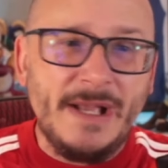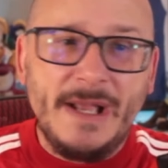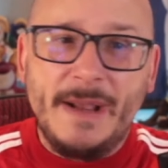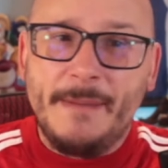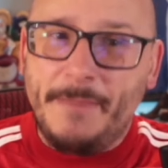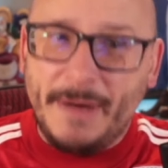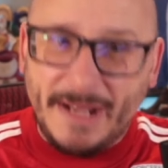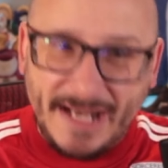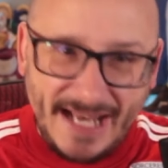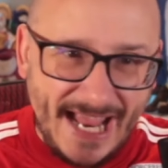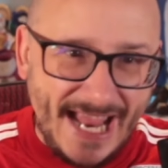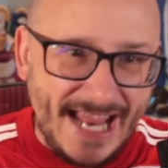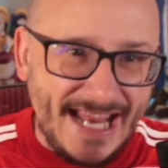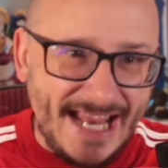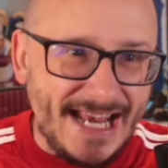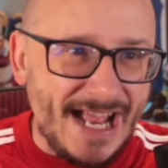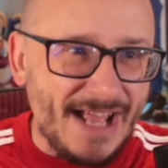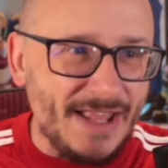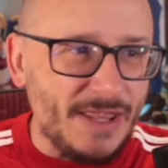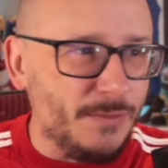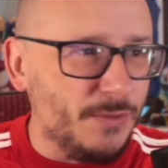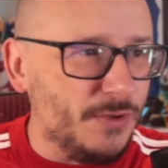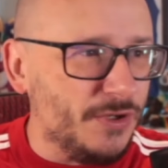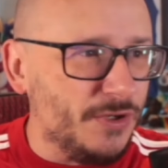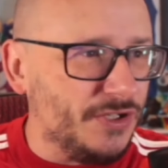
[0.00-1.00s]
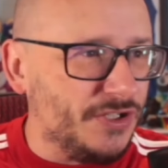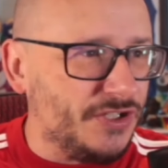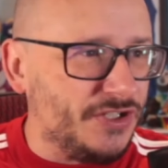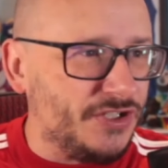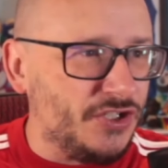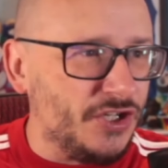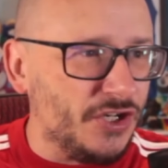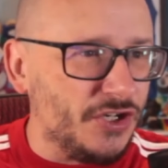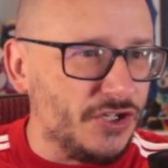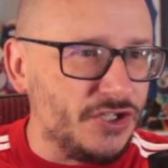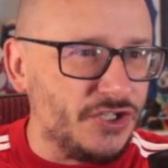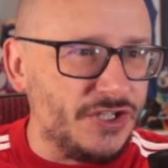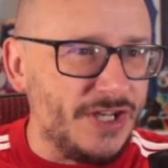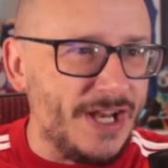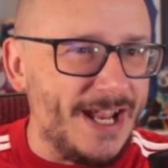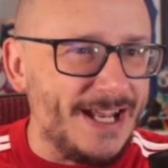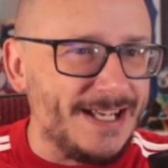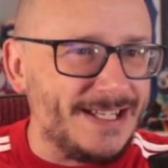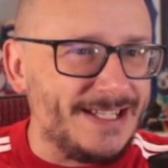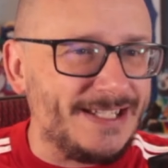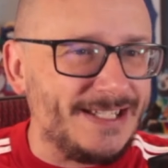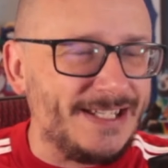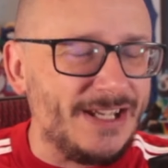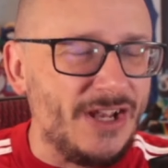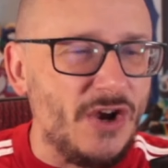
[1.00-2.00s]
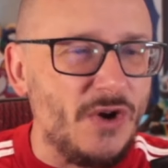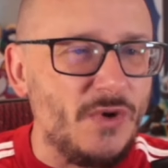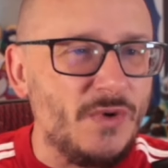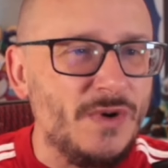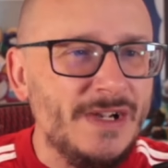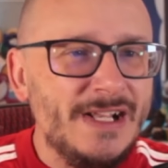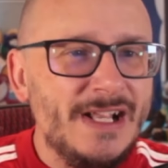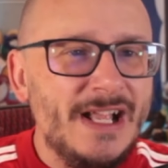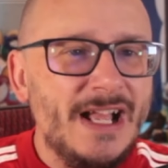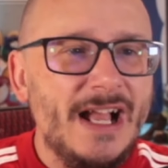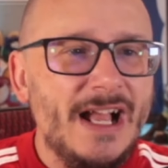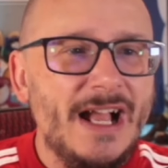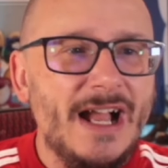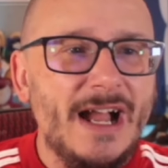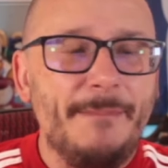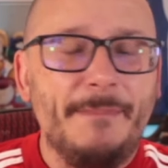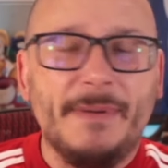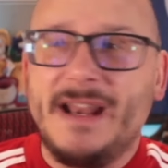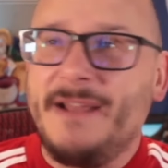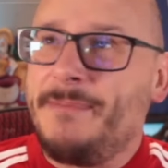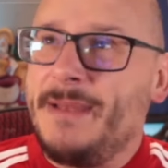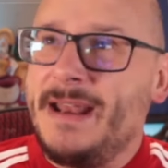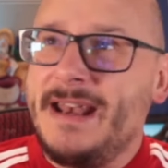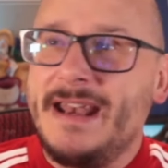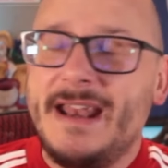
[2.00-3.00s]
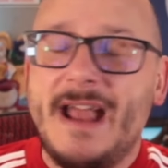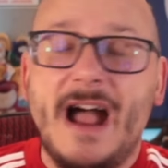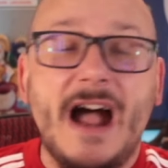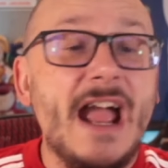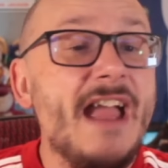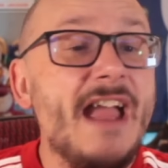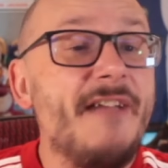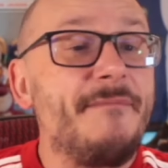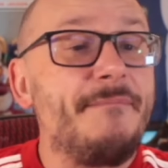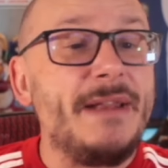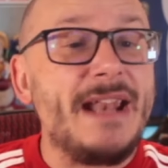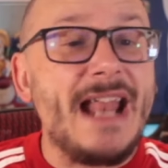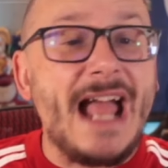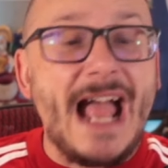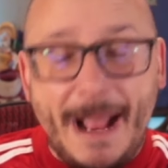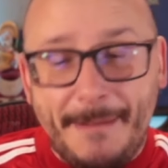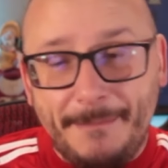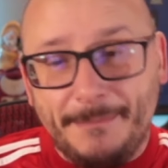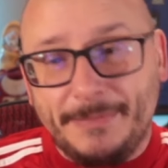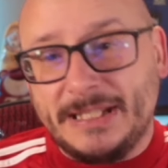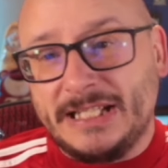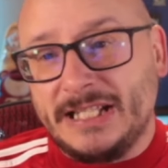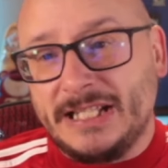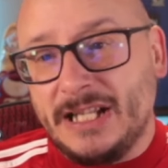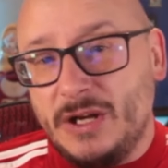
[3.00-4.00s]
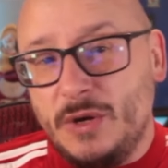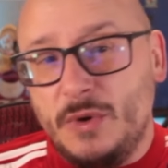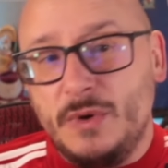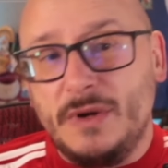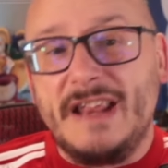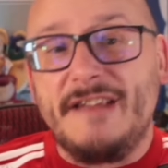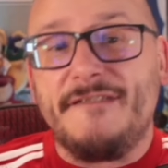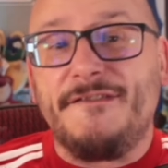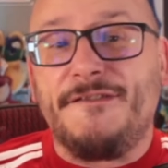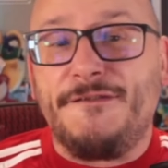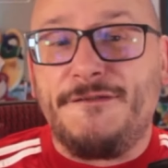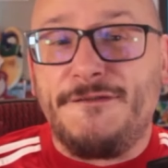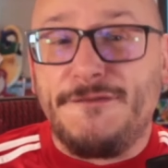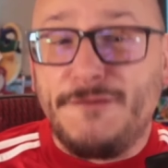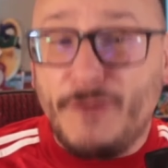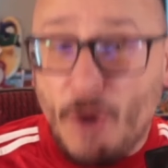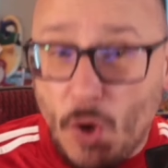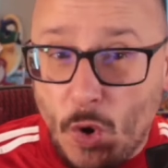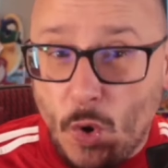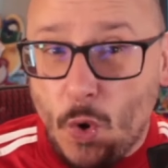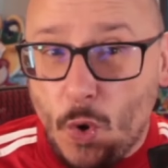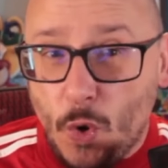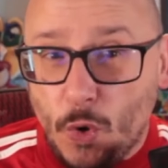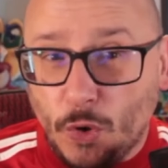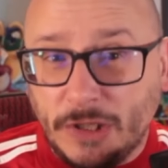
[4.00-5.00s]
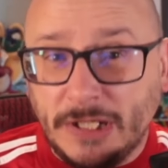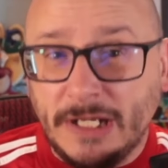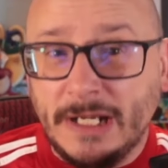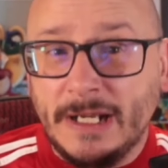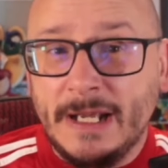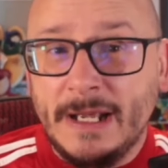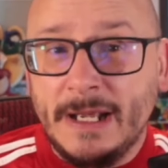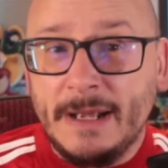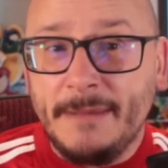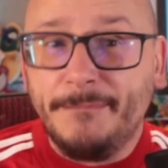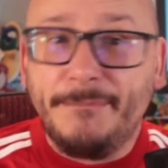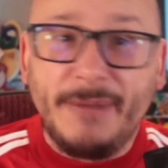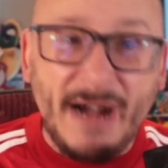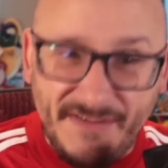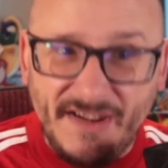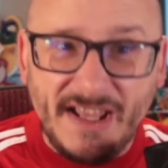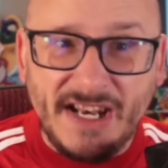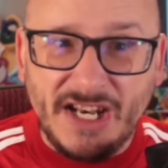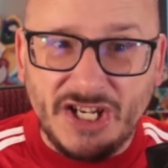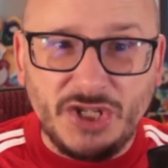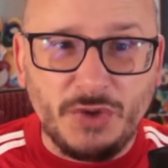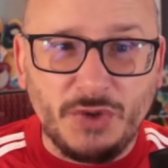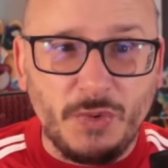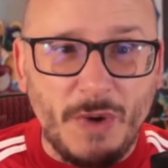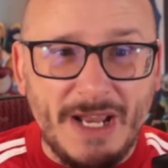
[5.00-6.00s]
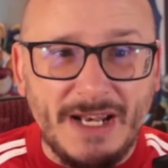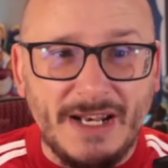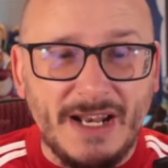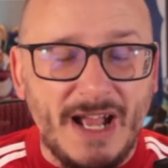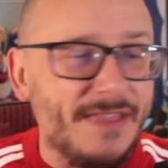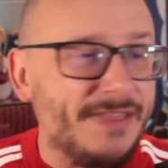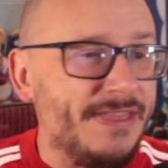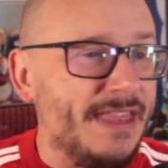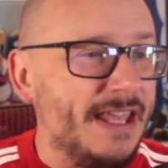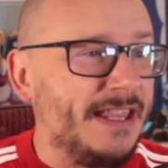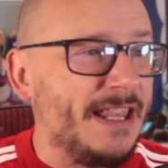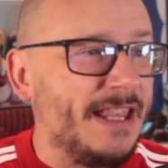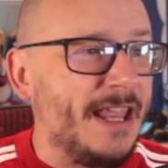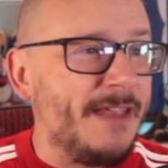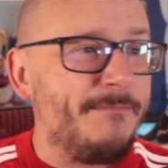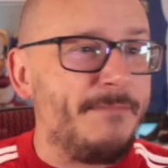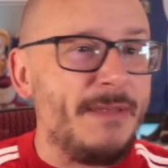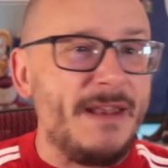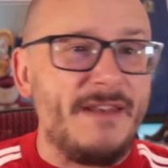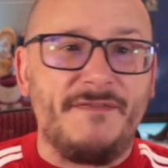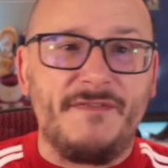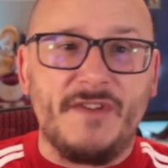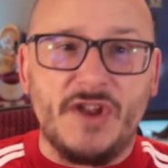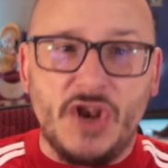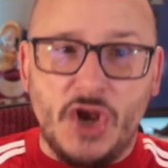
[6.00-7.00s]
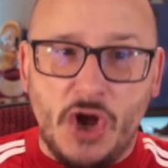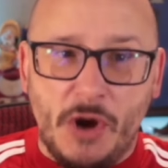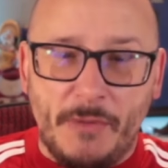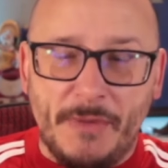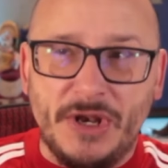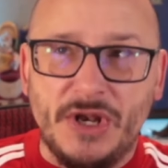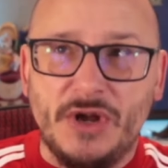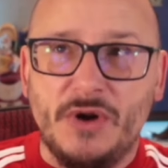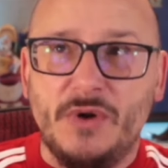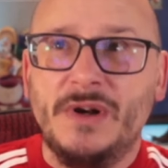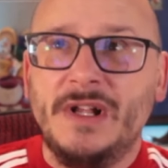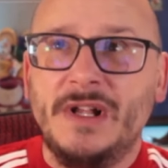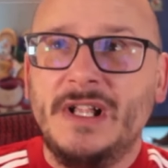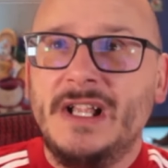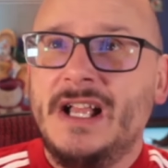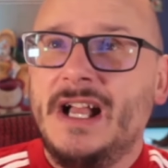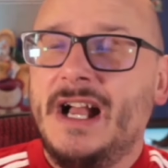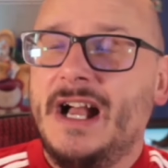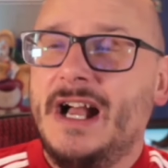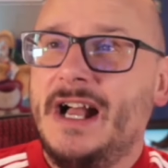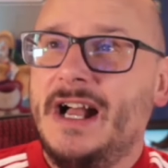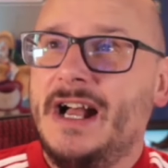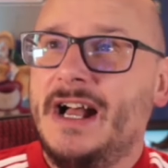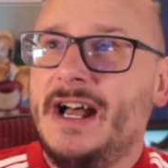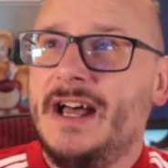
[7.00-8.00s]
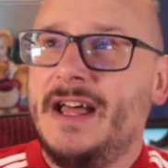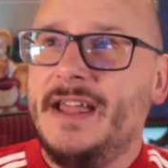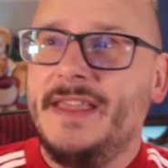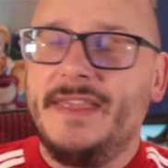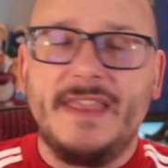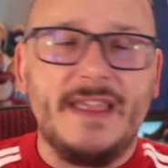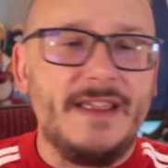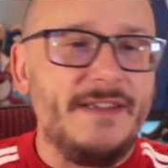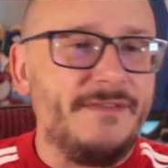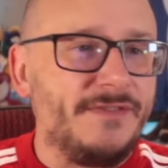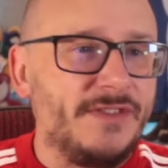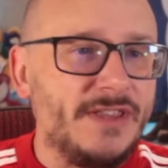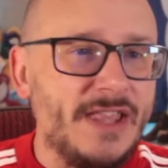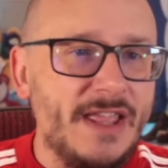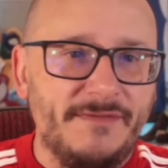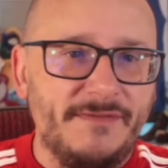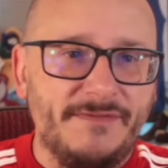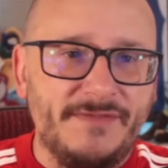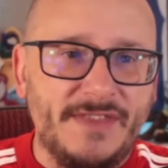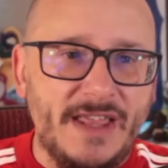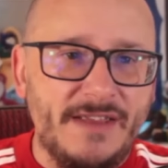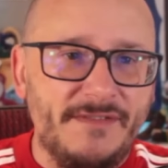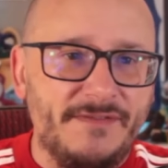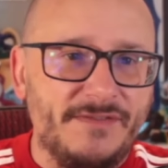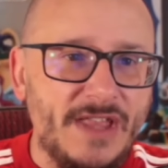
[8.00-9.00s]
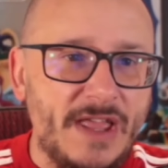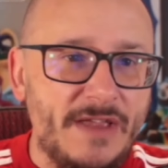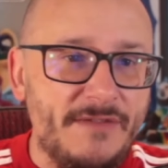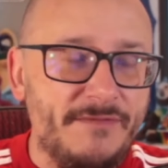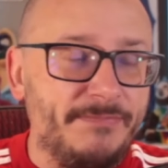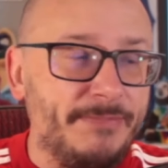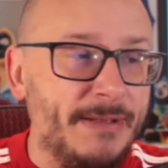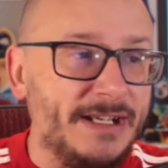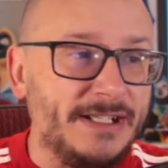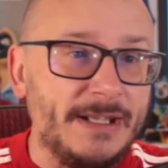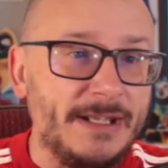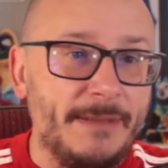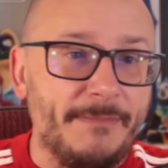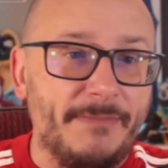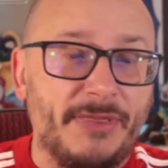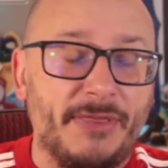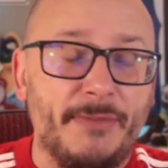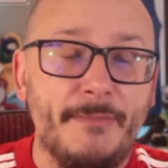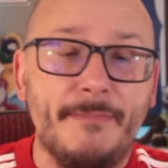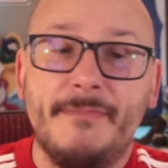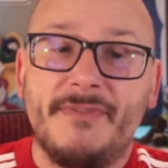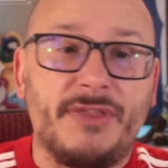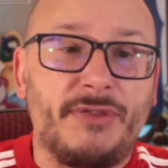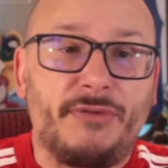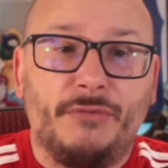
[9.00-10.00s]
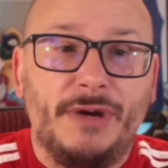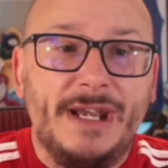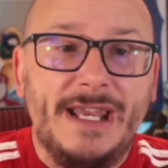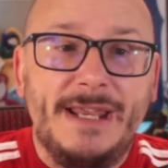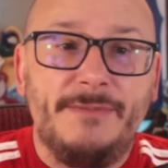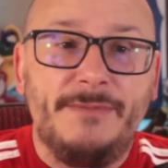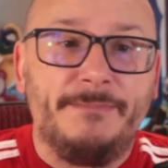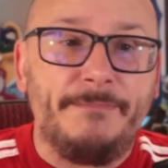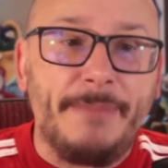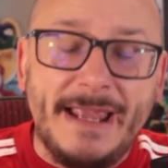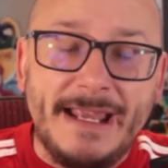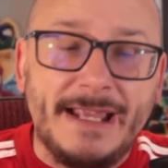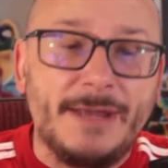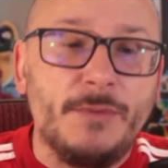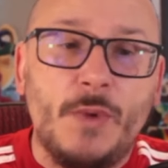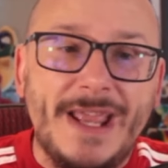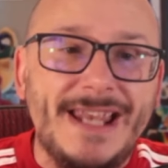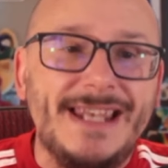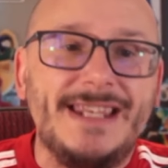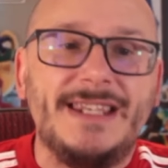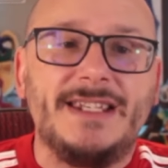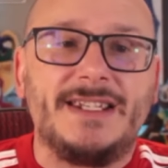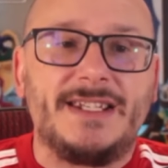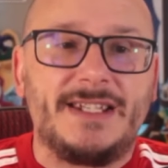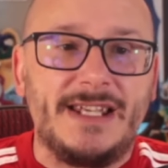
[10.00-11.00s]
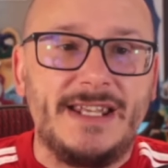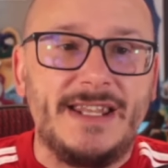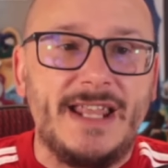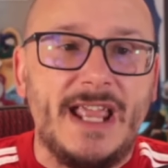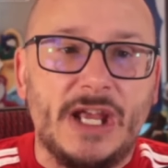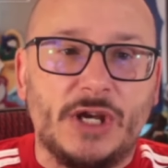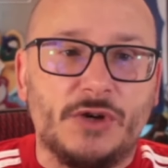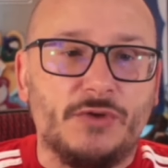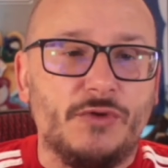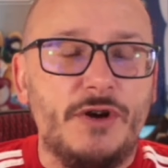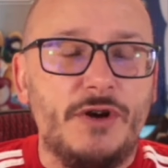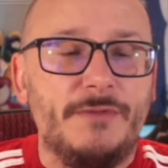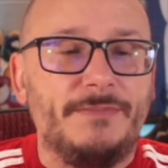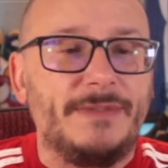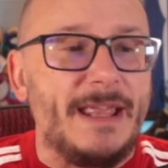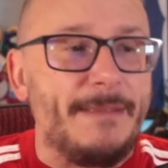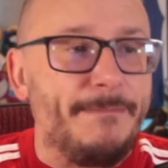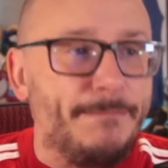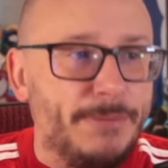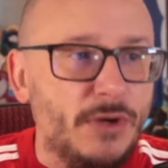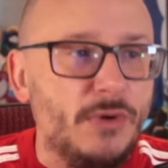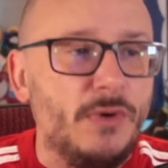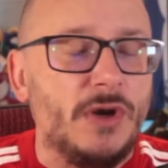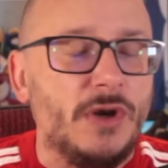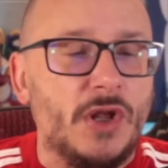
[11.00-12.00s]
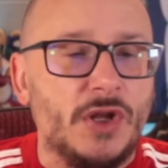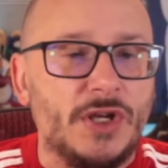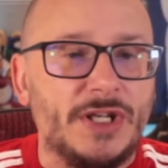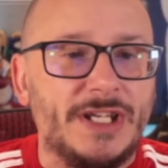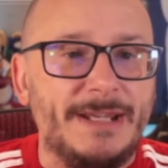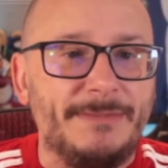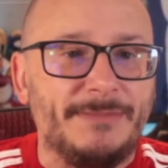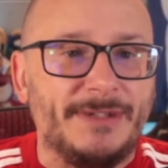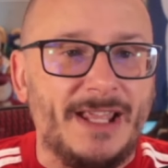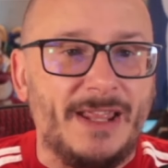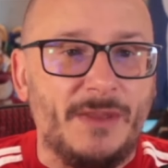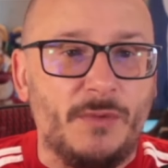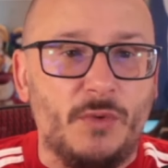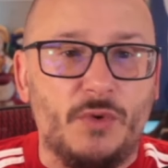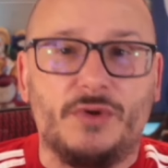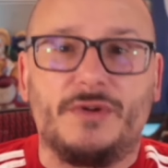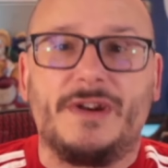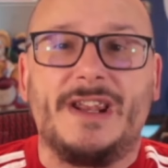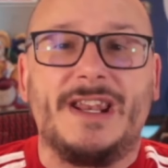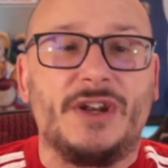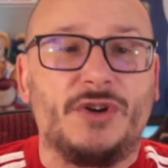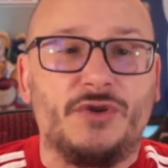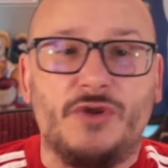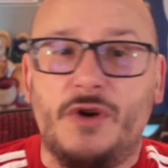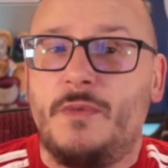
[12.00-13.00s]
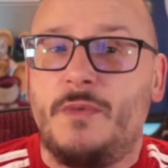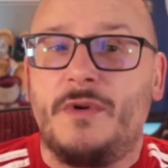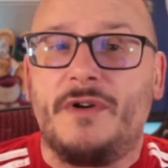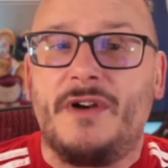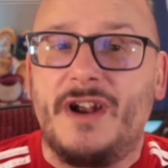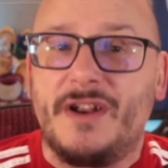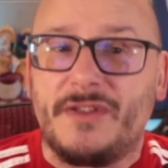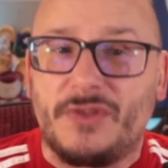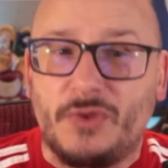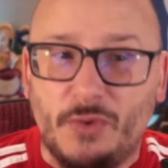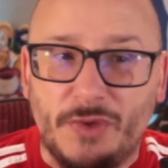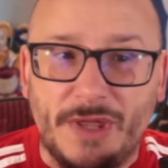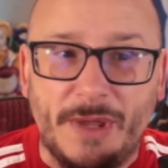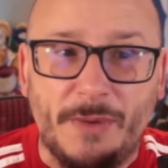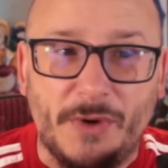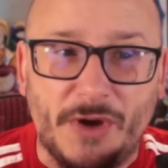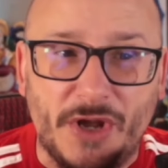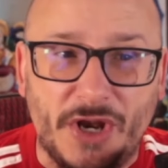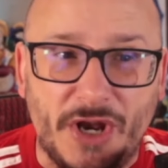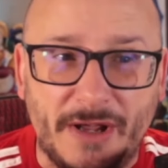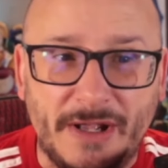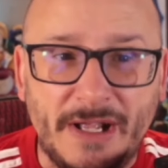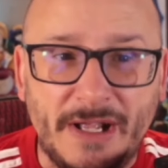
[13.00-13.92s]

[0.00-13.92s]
But it ain't out of the woods just yet. So, uh, but I've been, I have been absolutely floored by Venezuela. I think they've been phenomenal. Uh, they've they've they've they've picked up th three big wins in their group. They blew a lot of teams out of the water in a group where I thought they were going to